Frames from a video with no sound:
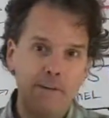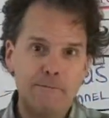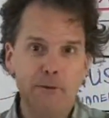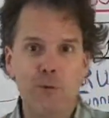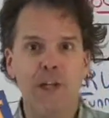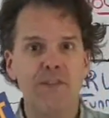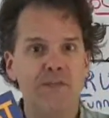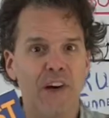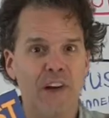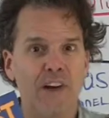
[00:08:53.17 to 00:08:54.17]
of
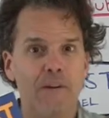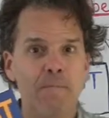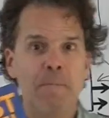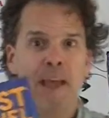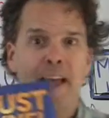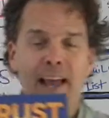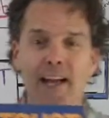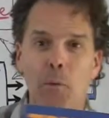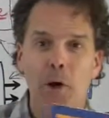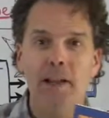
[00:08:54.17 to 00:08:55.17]
Trust Funnel,
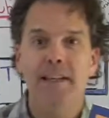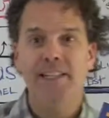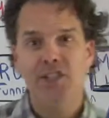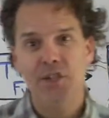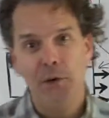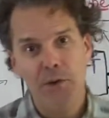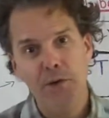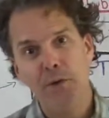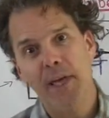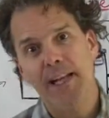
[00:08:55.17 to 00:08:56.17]
and I want to let you know
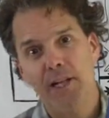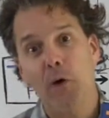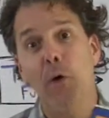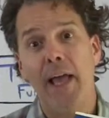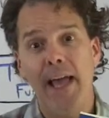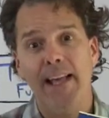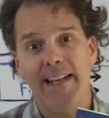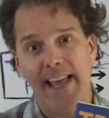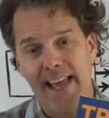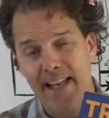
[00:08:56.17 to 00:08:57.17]
you can go ahead
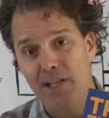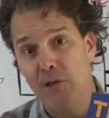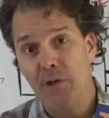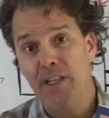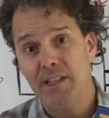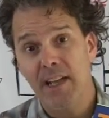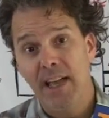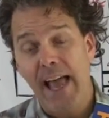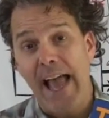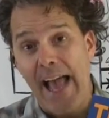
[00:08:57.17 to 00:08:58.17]
and you
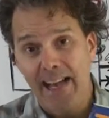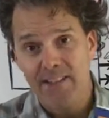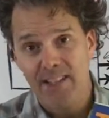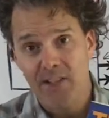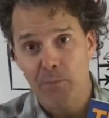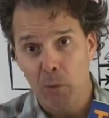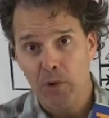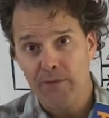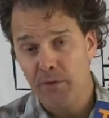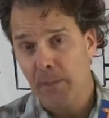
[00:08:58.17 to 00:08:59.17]
can access
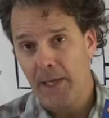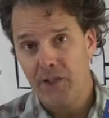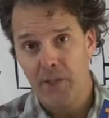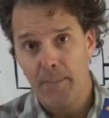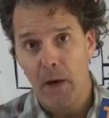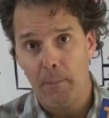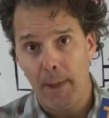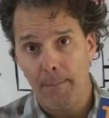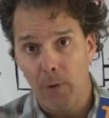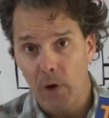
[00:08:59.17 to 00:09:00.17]
more information about
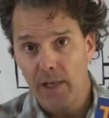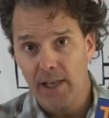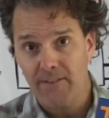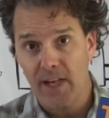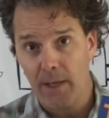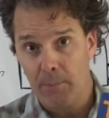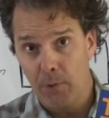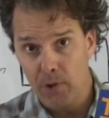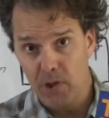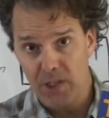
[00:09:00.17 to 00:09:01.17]
my book. I've got a
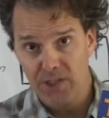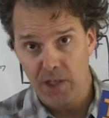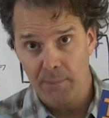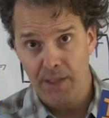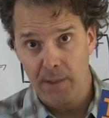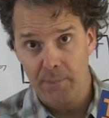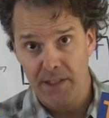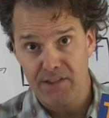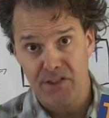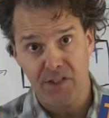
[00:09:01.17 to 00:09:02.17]
book launch coming up
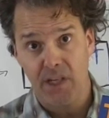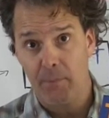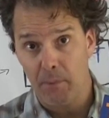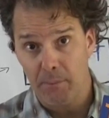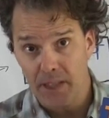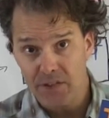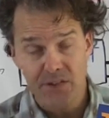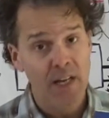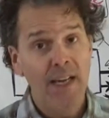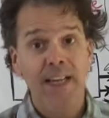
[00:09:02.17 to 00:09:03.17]
in just a couple
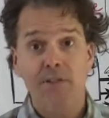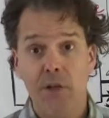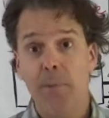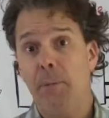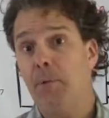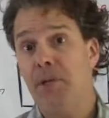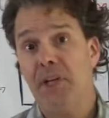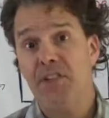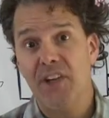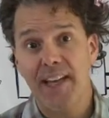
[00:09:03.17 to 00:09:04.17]
months. It's going to be pretty
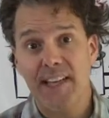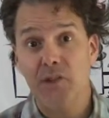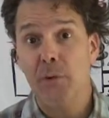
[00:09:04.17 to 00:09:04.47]
exciting,